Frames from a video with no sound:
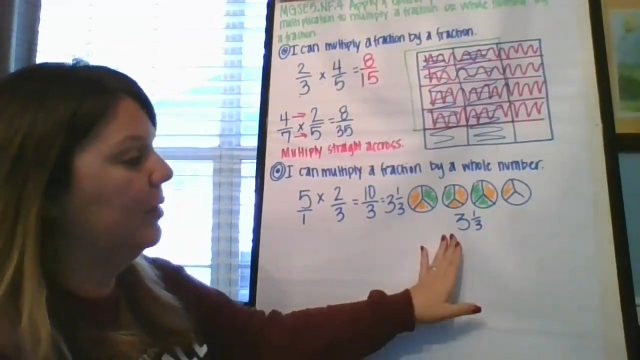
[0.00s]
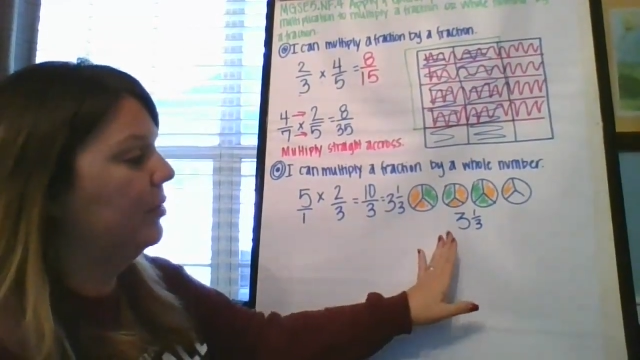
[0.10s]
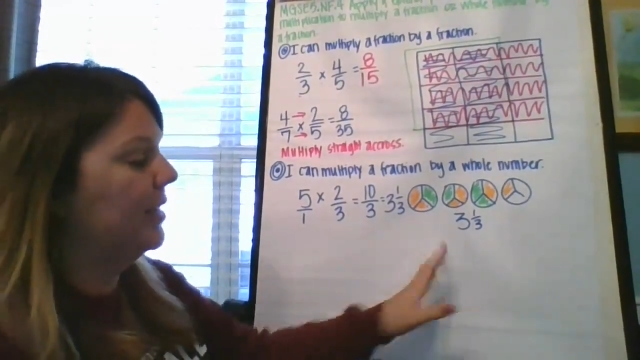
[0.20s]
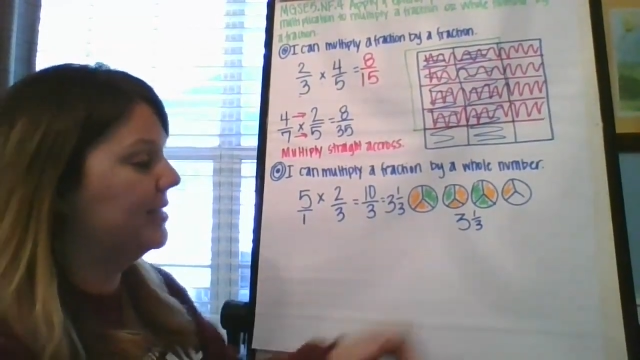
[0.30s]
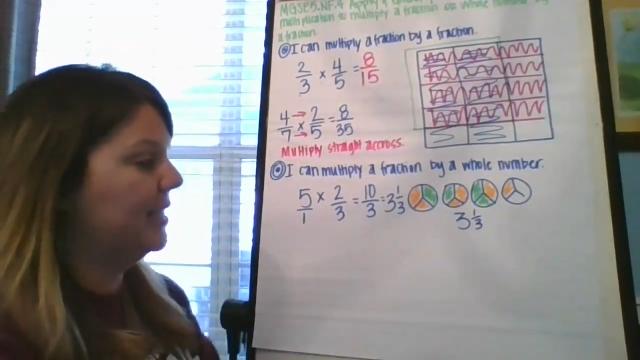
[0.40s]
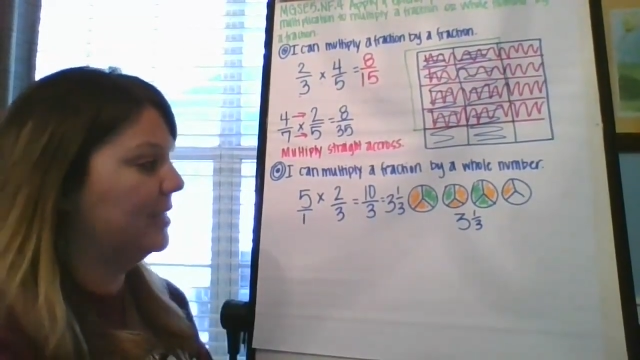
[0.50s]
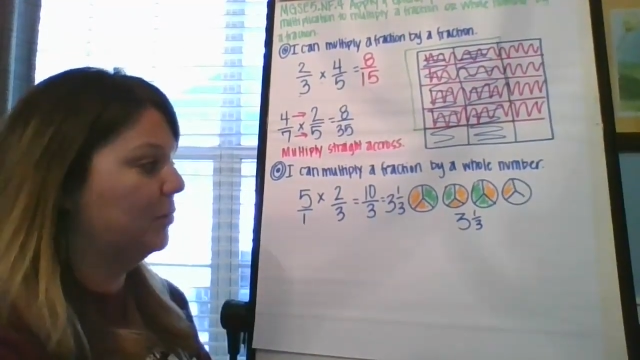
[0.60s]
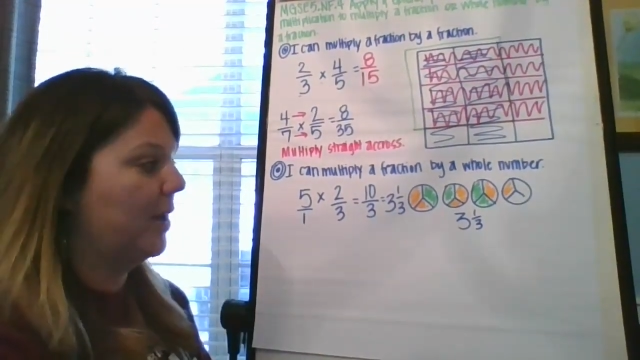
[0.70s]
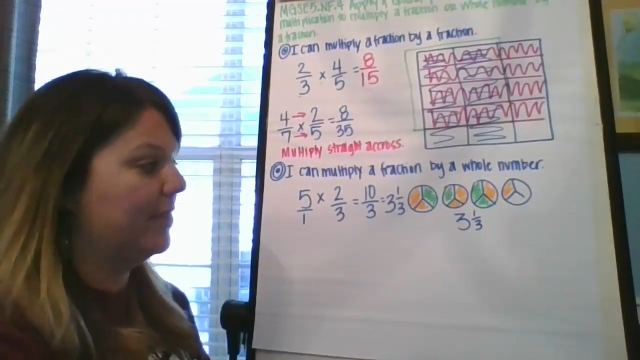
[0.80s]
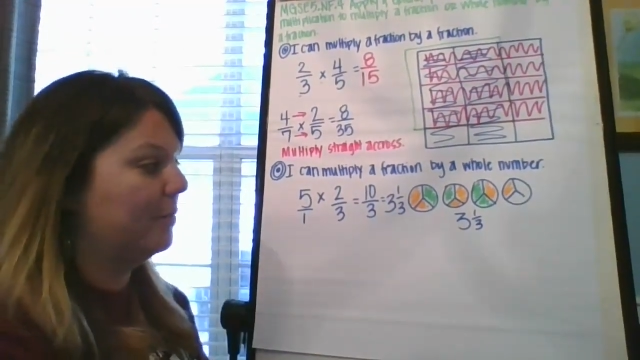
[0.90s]
This is
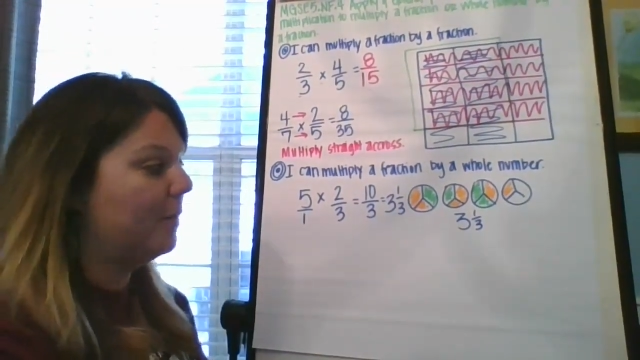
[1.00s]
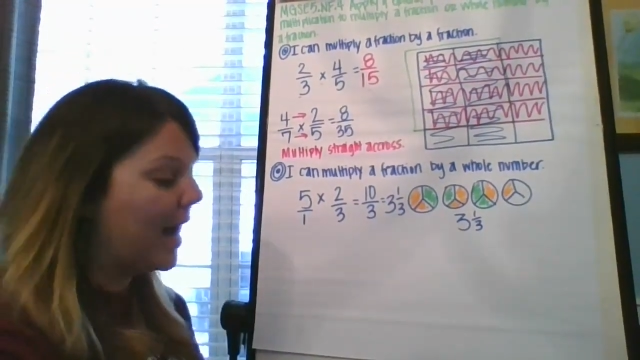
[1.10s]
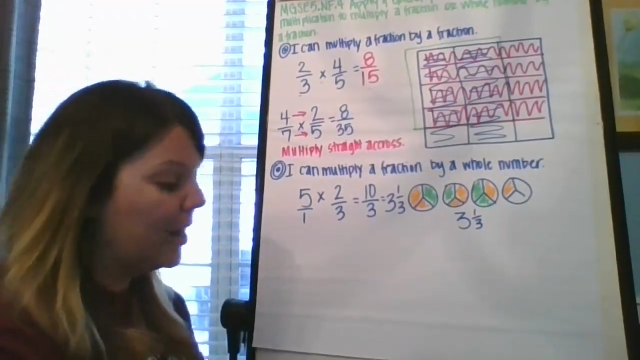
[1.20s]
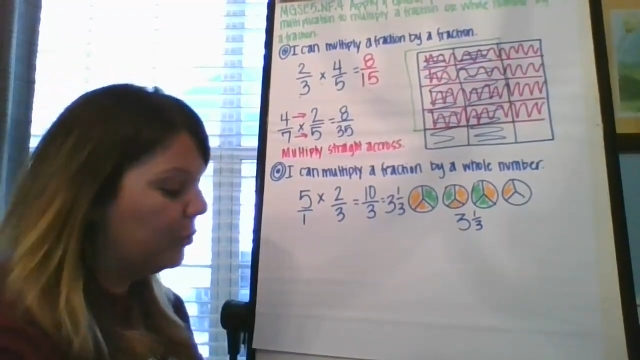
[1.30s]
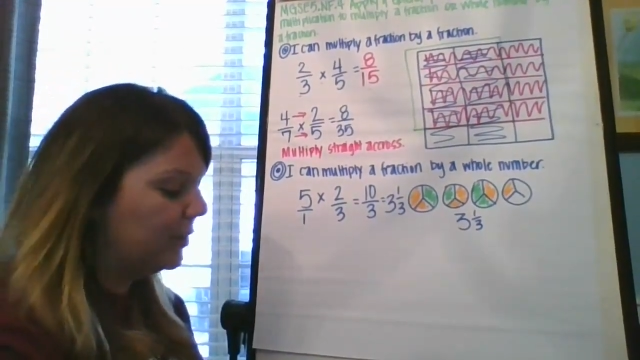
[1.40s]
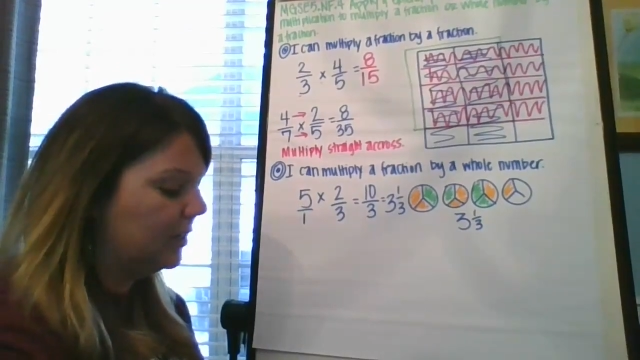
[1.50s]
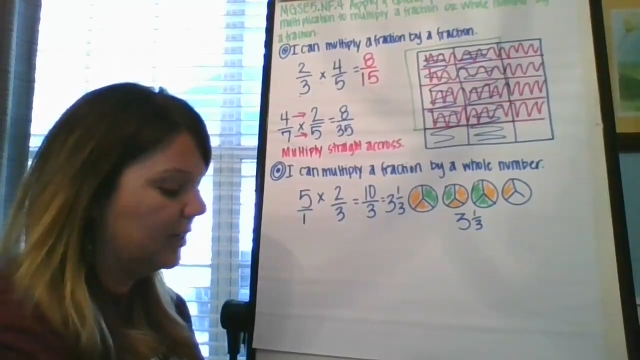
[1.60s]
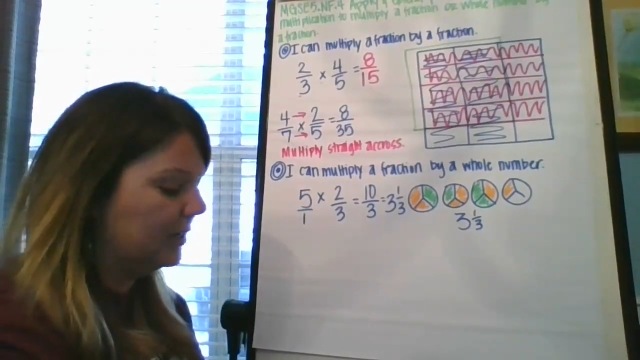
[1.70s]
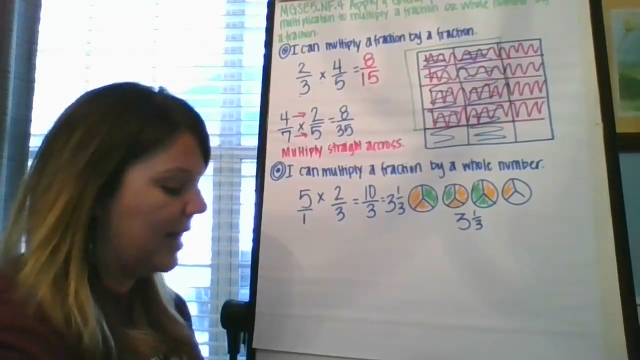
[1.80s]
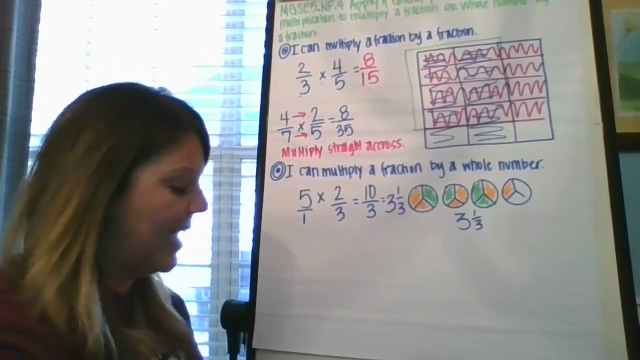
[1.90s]
what the model would
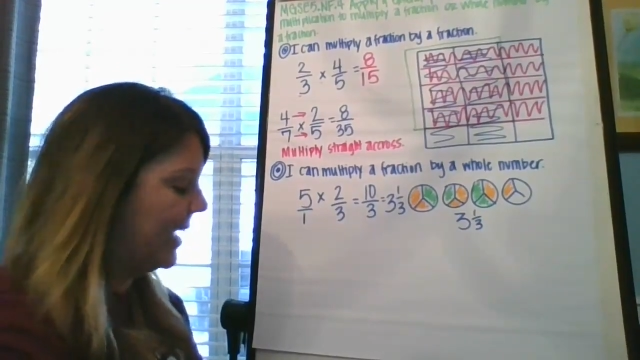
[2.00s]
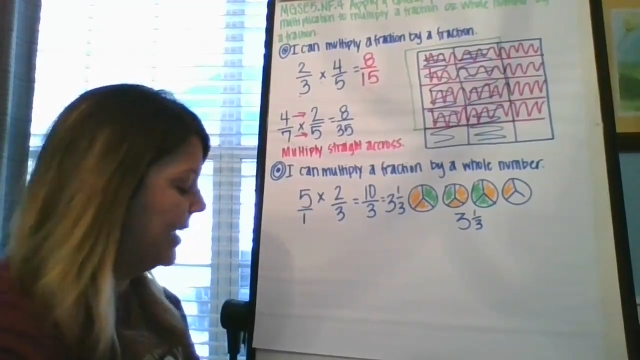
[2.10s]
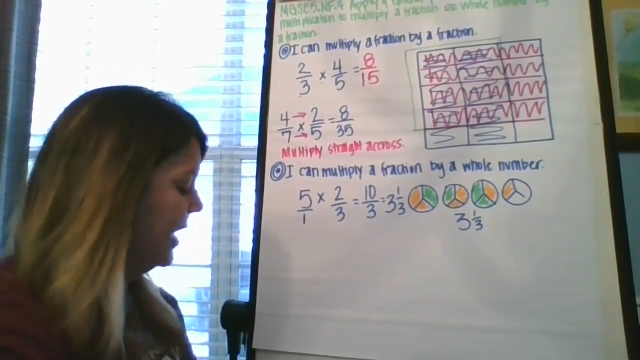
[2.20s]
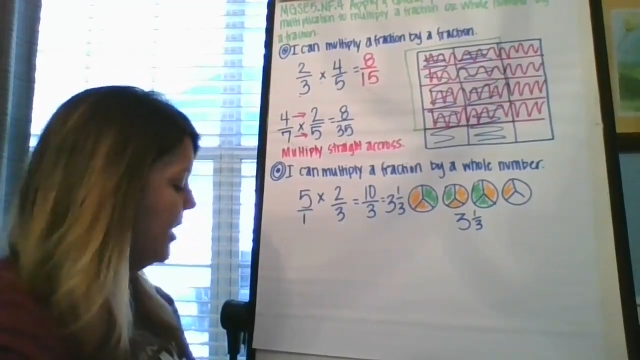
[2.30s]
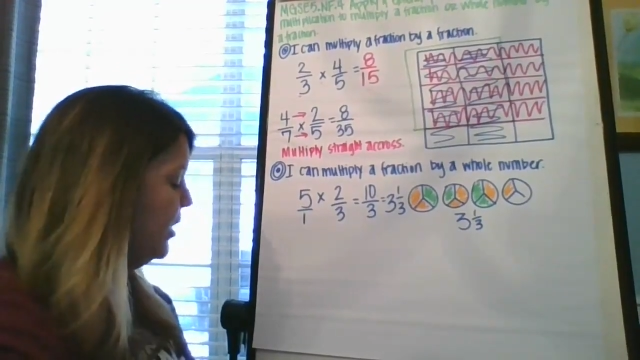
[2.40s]
look like.